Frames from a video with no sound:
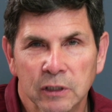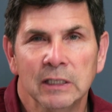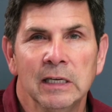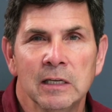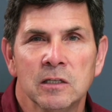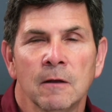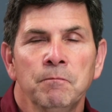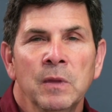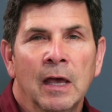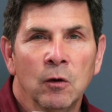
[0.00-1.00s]
please,
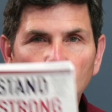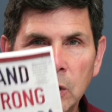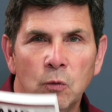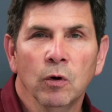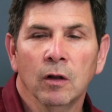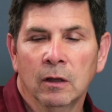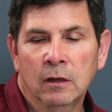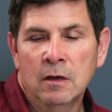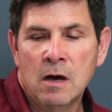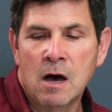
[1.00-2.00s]
and we will
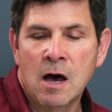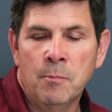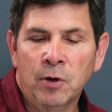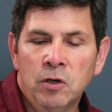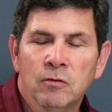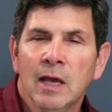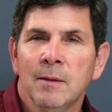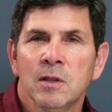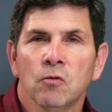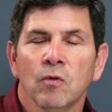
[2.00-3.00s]
put your
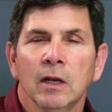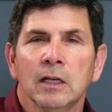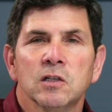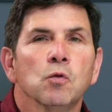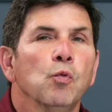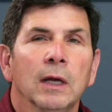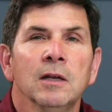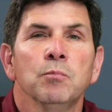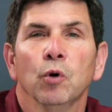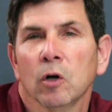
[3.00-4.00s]
name in the running to
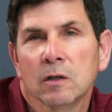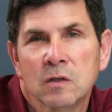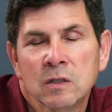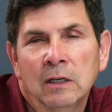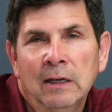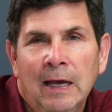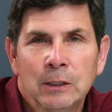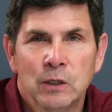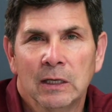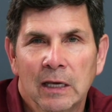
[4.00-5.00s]
win books
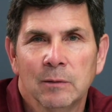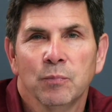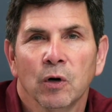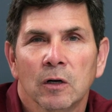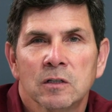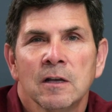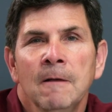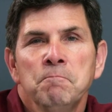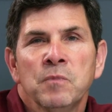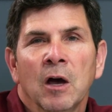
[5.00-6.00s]
and to get books.
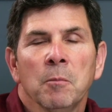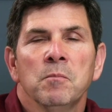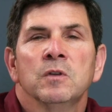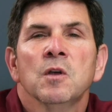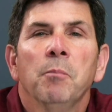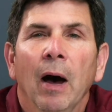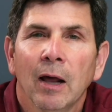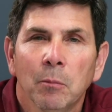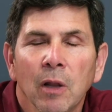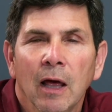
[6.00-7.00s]
Now, the
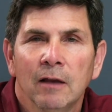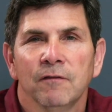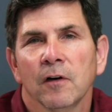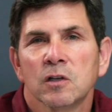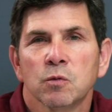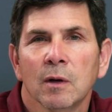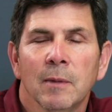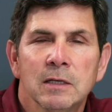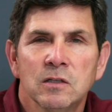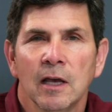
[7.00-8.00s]
bottom line, folks, what
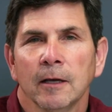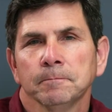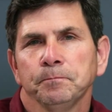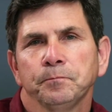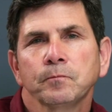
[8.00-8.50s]
am I saying?